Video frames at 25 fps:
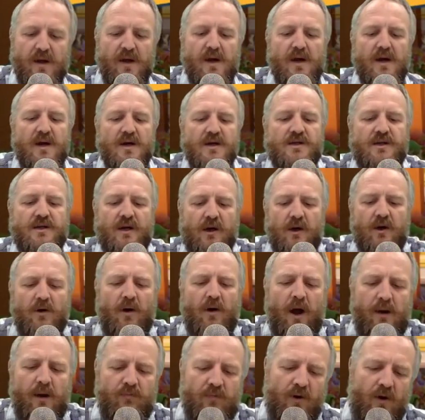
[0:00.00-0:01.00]
So
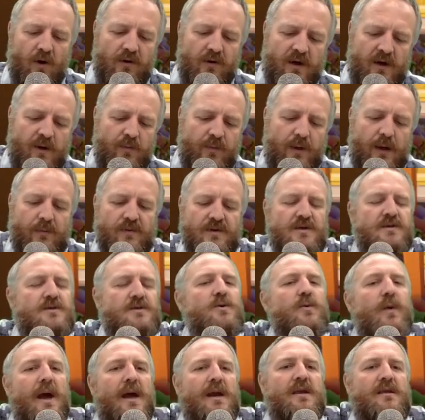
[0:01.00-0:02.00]
I'm not going to be able to
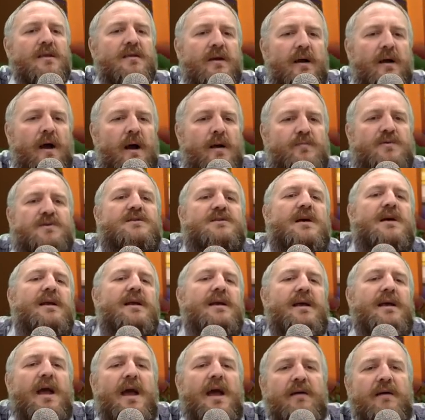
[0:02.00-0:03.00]
do anything. I'm
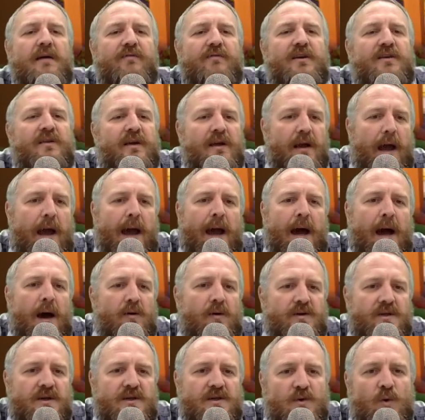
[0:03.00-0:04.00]
selling everything
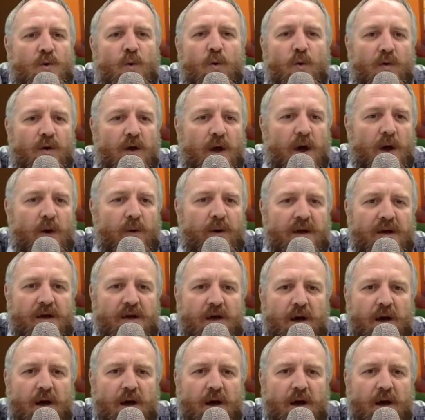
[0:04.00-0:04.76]
out. It's all going.